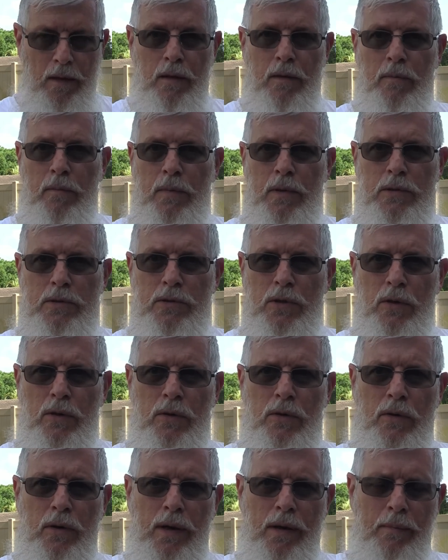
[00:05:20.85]
Let me show
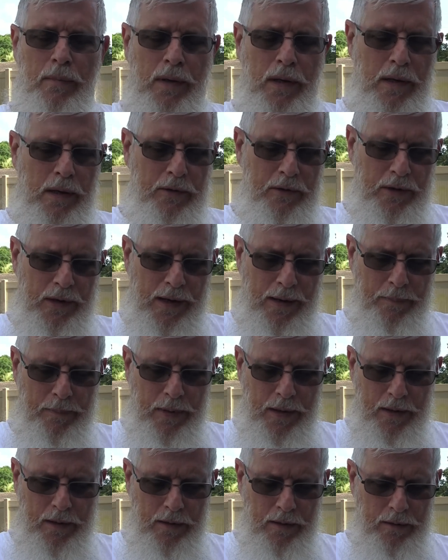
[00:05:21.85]
you how many
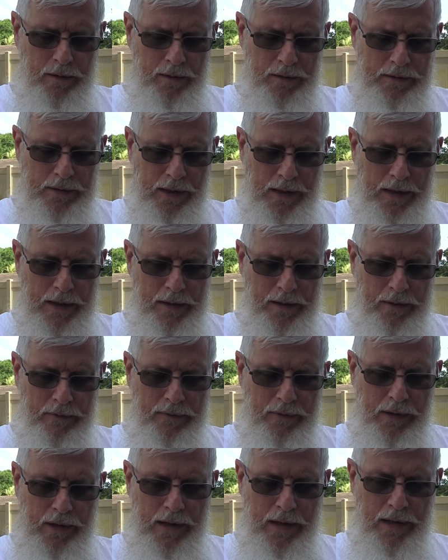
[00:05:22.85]
crappy calls I get
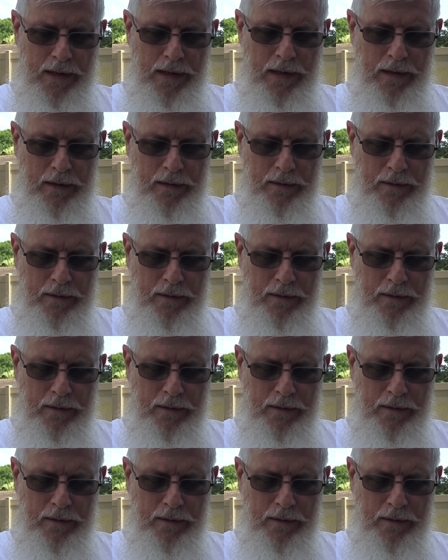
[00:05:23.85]
every day.